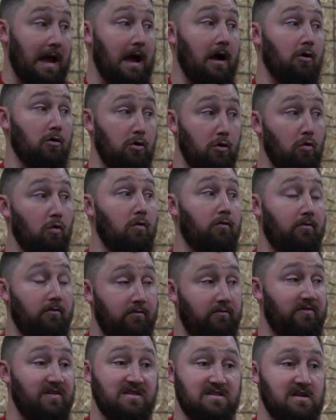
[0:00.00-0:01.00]
how you
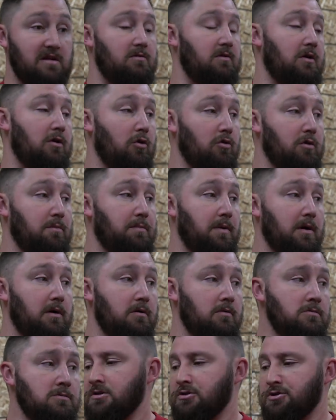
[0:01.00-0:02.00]
physically hold the bow.